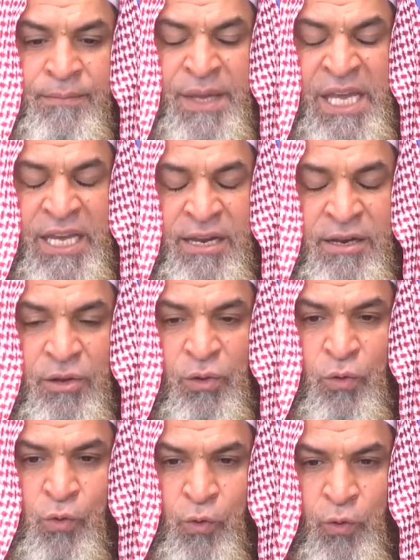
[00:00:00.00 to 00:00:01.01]
making
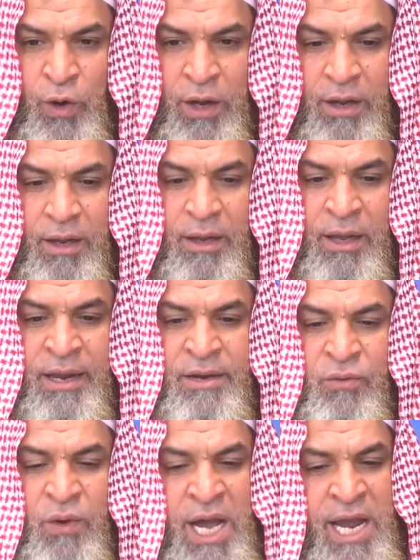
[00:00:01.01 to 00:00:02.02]
ruku'
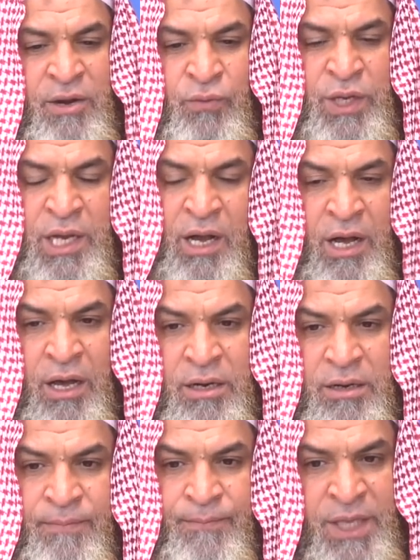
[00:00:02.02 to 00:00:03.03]
and while we
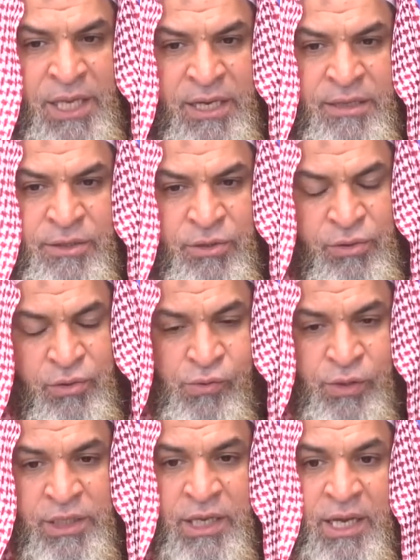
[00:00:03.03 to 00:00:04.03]
are making sujood.